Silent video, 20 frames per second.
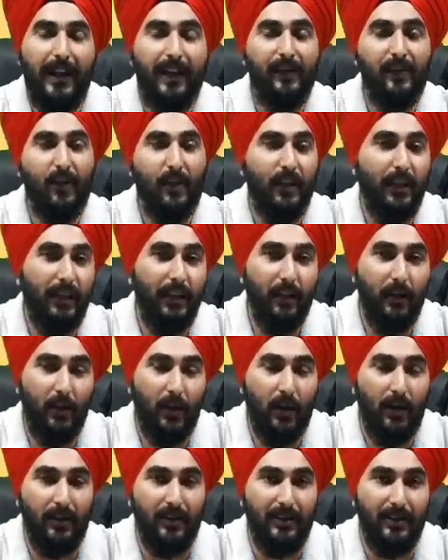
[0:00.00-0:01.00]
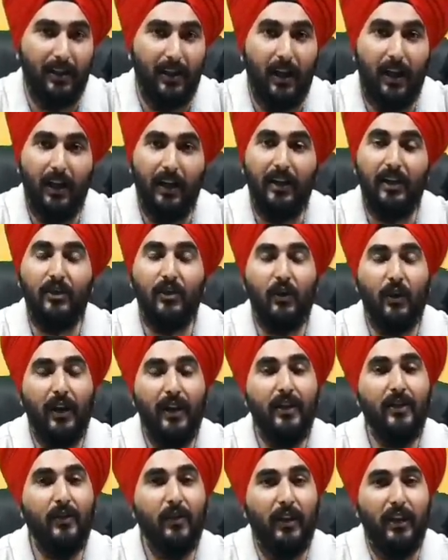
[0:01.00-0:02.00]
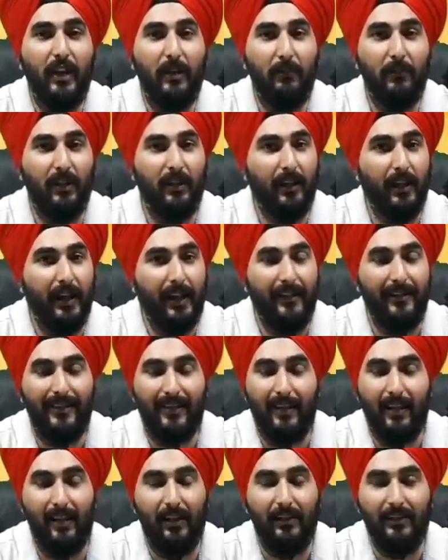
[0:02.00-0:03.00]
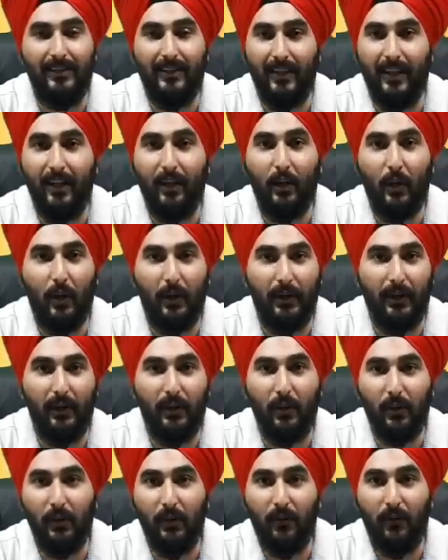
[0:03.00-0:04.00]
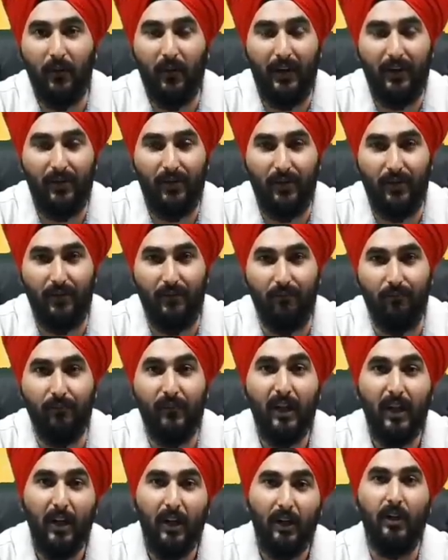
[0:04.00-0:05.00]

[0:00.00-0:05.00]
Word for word: Actually not. I try to keep the hairstyles according to the fashion.